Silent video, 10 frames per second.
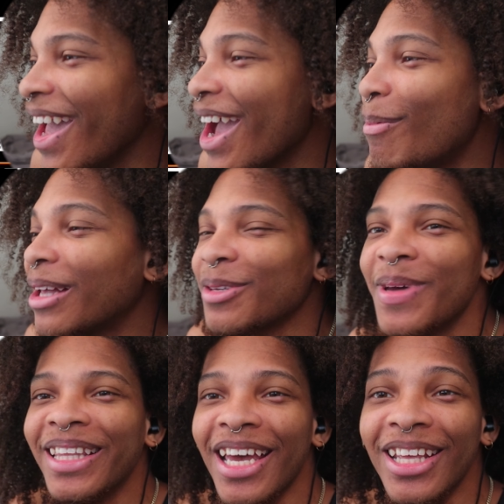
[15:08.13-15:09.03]
hey, I'm about to
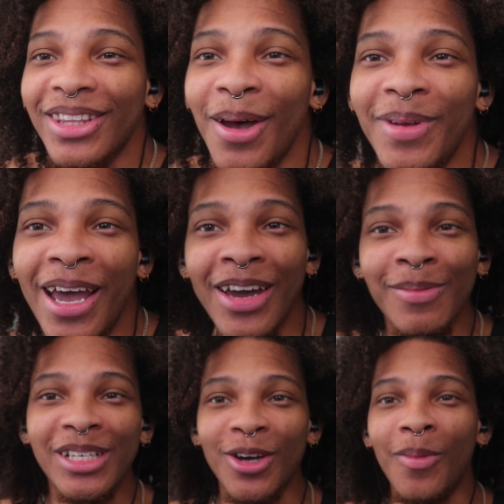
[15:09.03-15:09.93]
make that a thumbnail
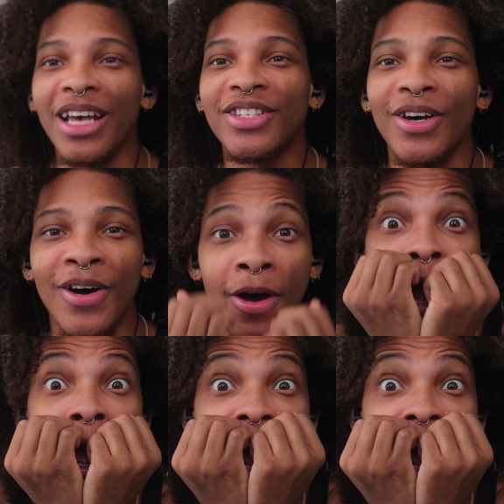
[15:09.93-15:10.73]
image on my soul.